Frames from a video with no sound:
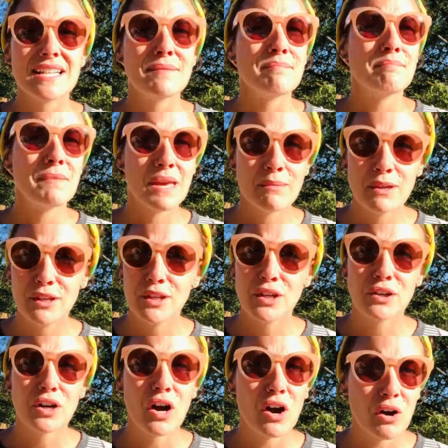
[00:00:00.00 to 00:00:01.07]
maybe you
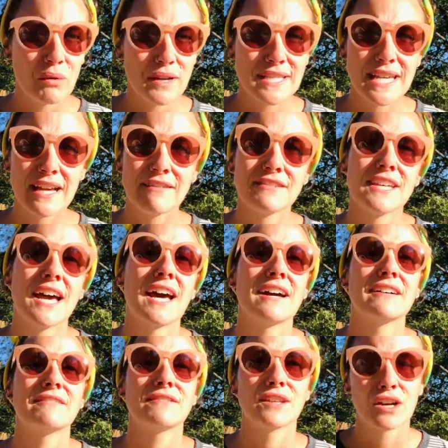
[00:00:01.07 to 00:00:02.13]
don't always have to
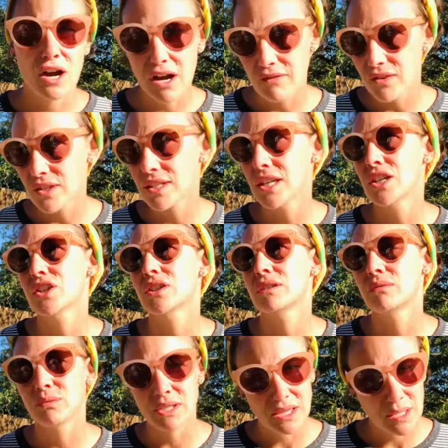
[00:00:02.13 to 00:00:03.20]
have the conversation
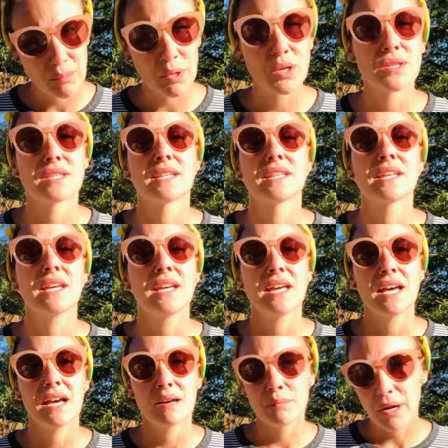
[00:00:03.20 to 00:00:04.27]
with the person
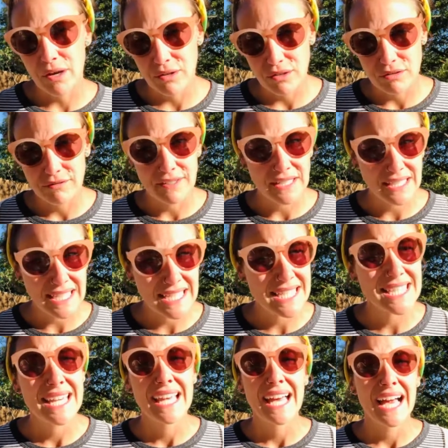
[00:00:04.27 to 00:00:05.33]
about your feelings.
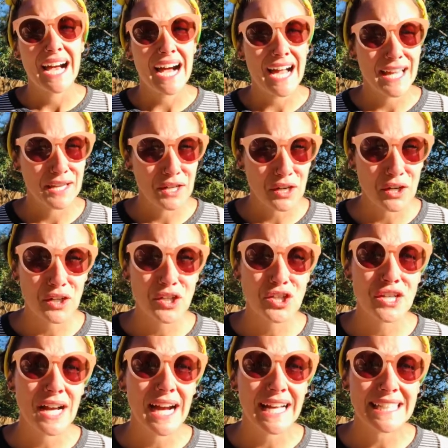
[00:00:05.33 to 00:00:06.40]
I encourage it
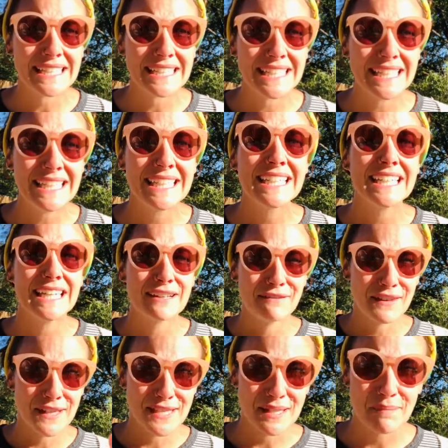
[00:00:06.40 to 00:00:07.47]
highly if
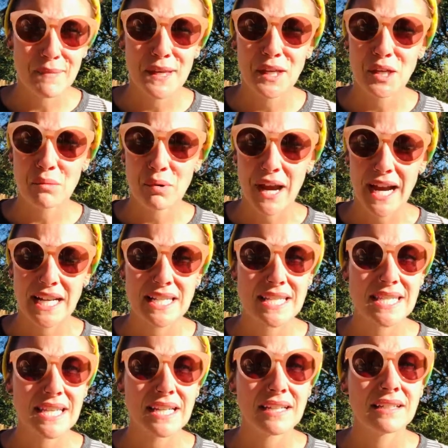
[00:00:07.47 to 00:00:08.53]
that's something you're
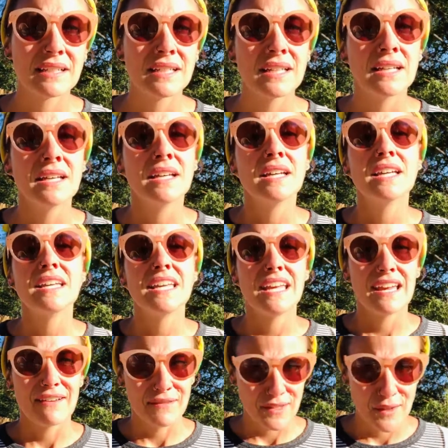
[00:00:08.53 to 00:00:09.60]
practicing.
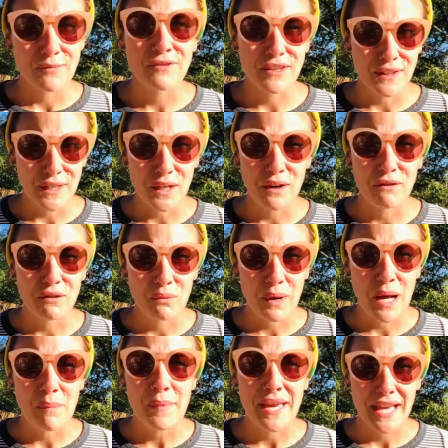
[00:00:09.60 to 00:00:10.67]
If it's feeling
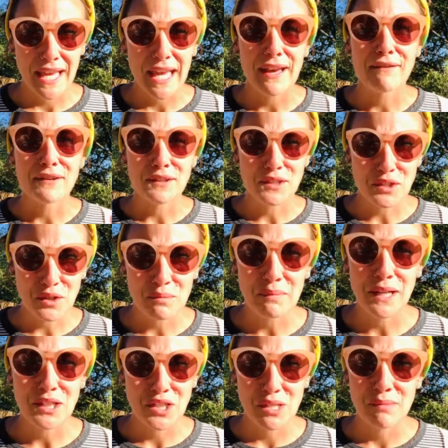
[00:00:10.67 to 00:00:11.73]
overwhelming, if it's too
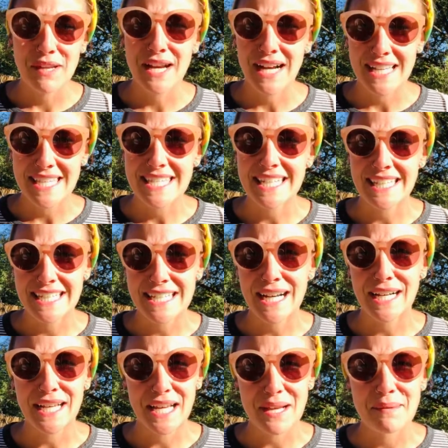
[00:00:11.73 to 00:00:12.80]
much to be constantly
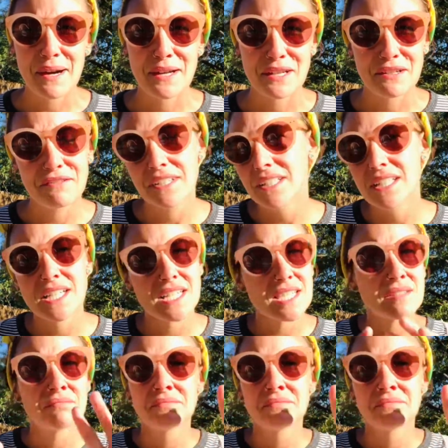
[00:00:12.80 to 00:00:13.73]
talking about your feelings,